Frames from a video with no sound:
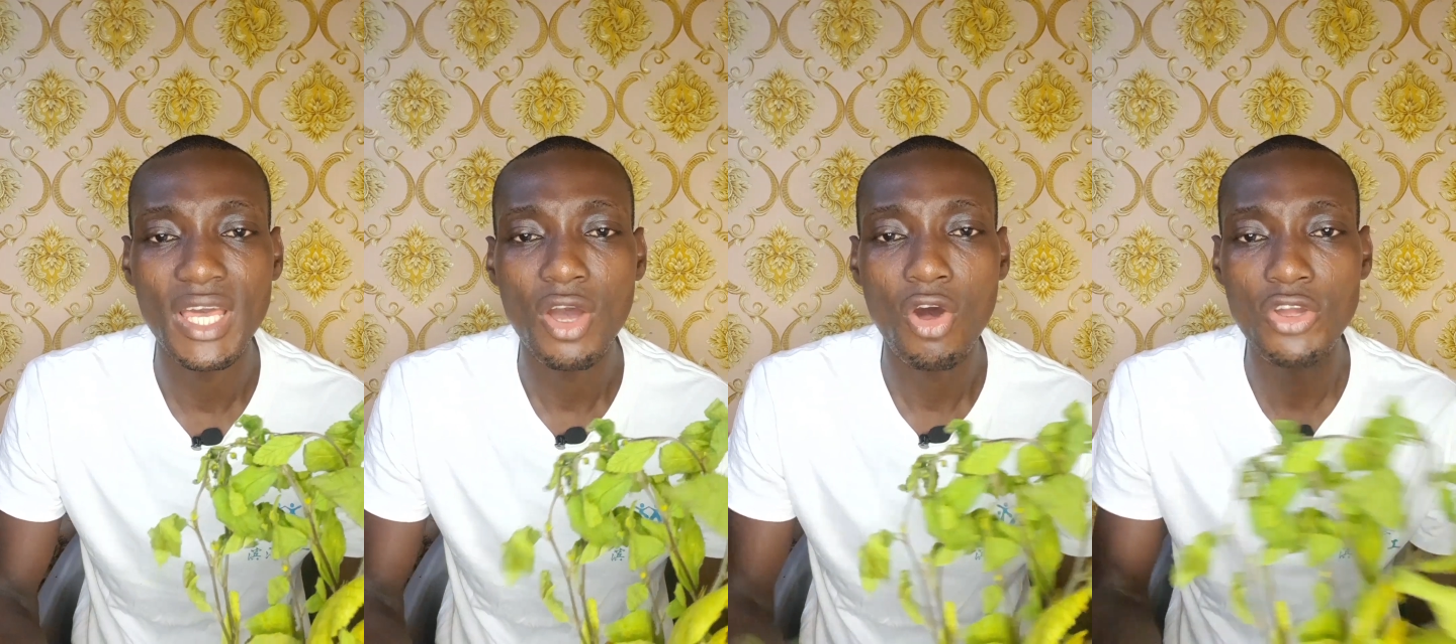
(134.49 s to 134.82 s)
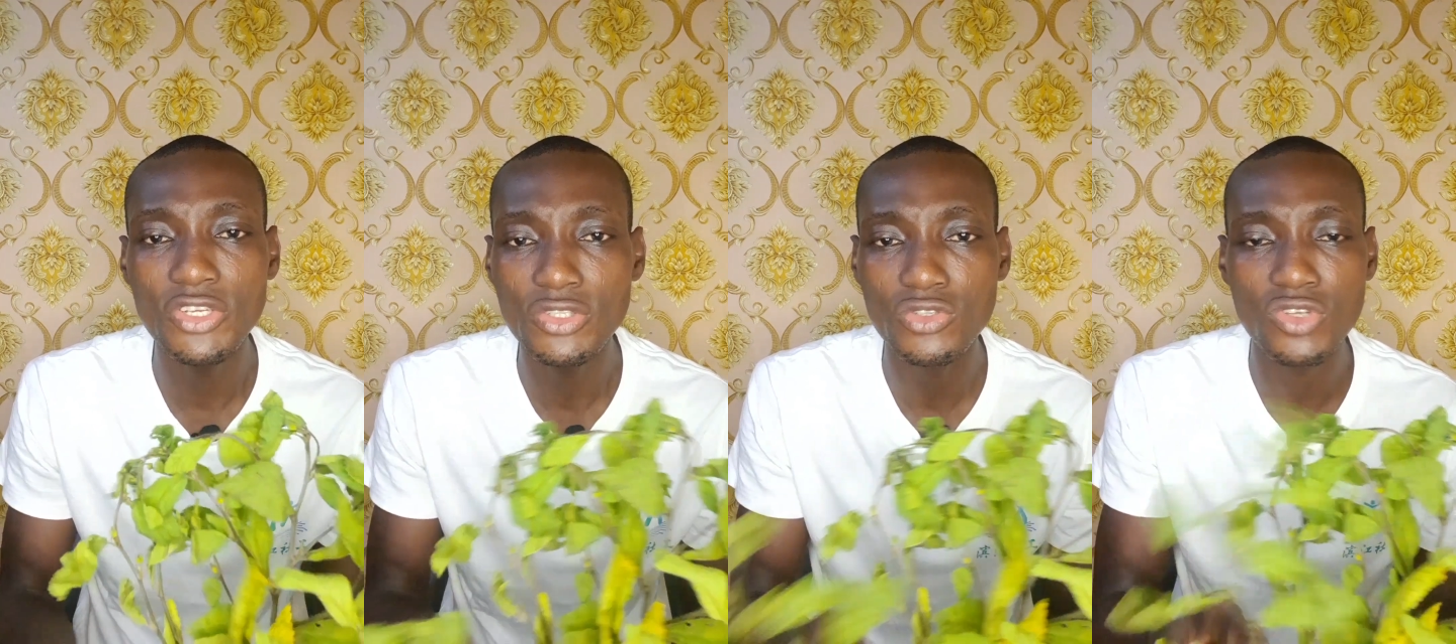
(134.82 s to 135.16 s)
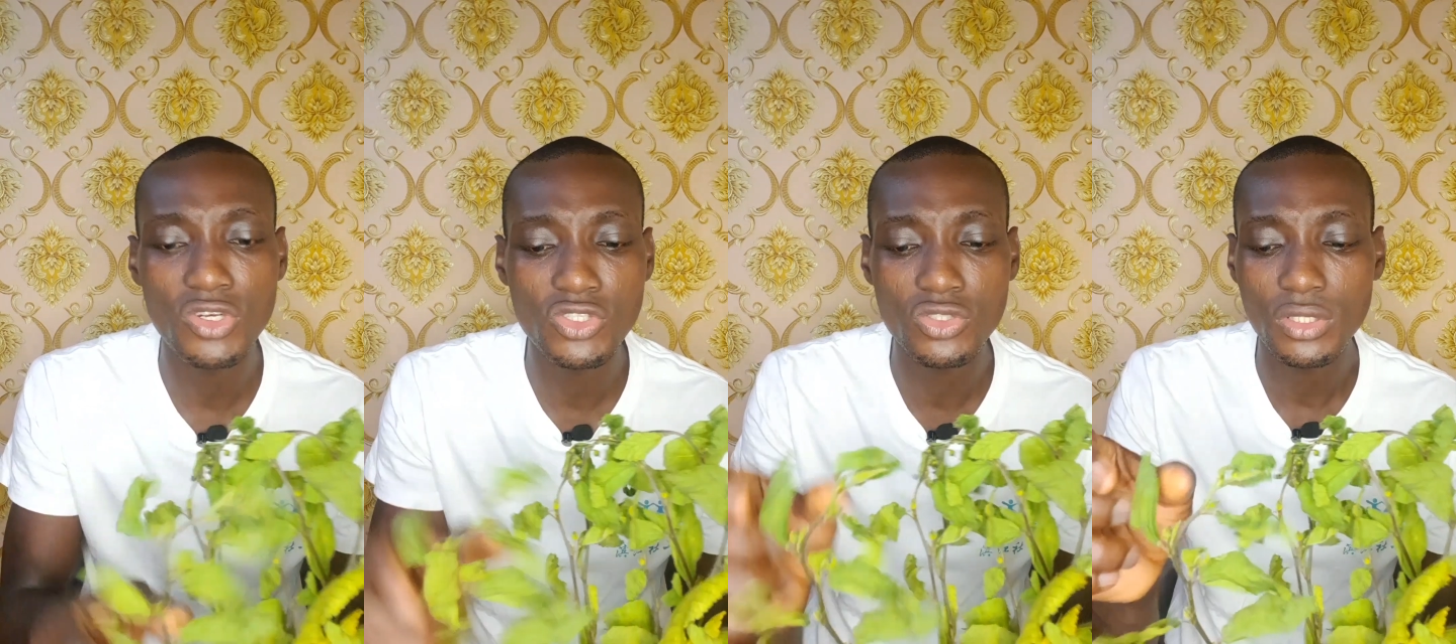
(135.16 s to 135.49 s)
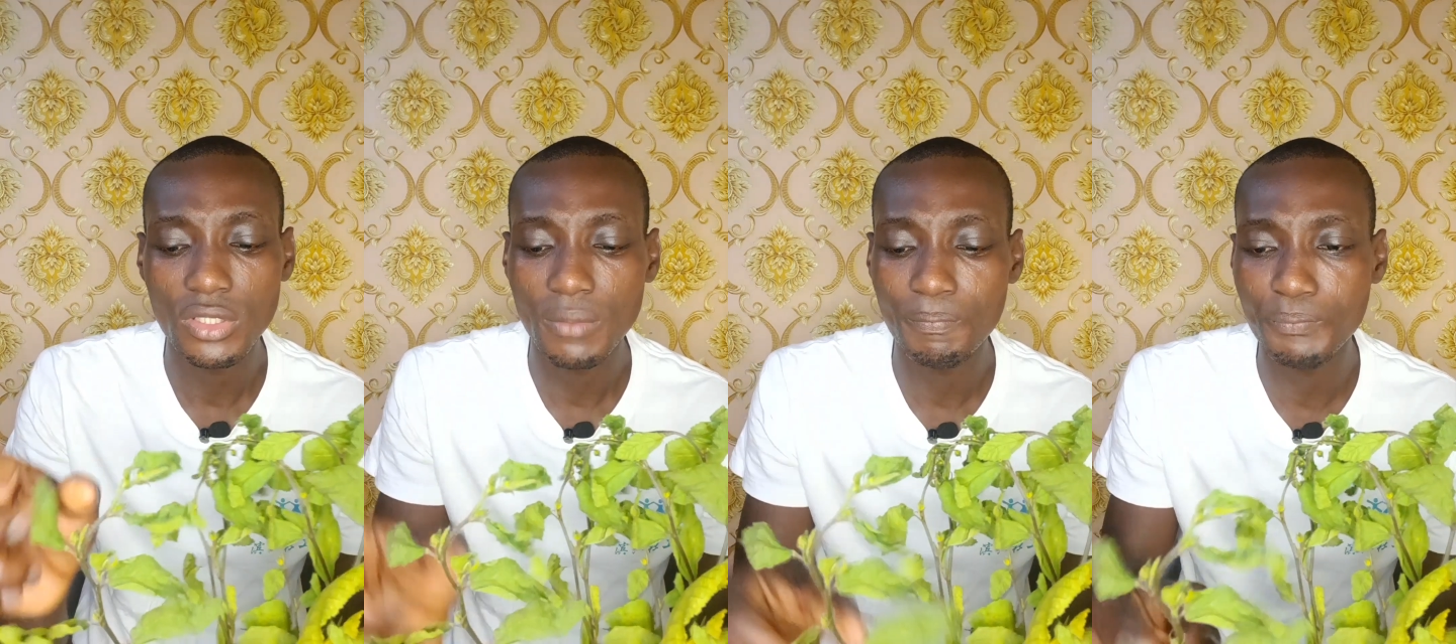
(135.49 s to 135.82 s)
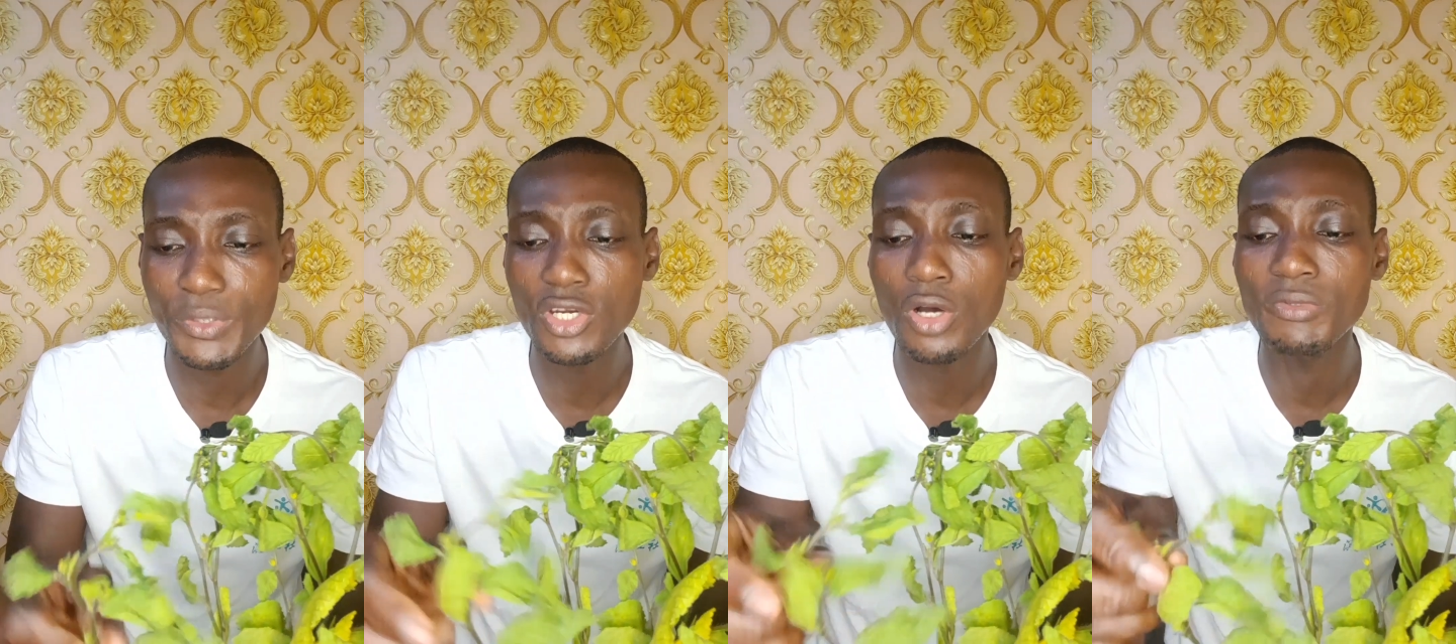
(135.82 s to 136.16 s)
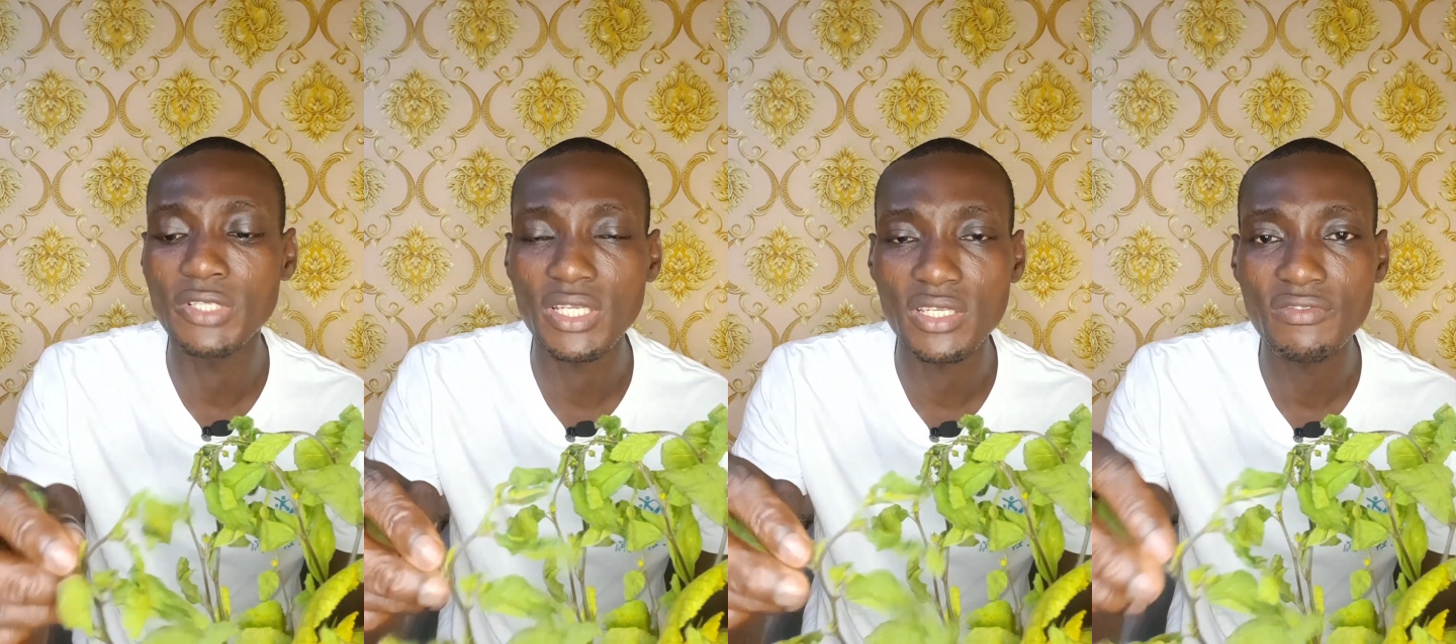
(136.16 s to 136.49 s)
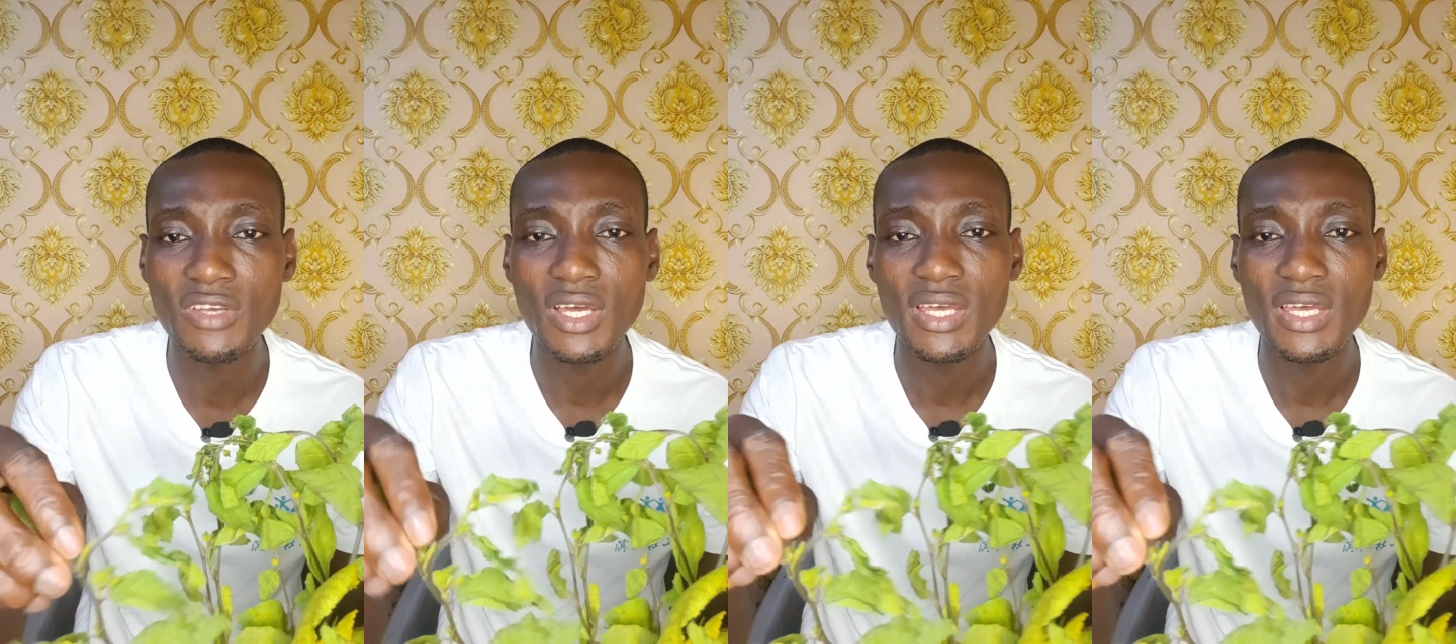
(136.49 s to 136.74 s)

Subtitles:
All you need to do, just pick up the leaf,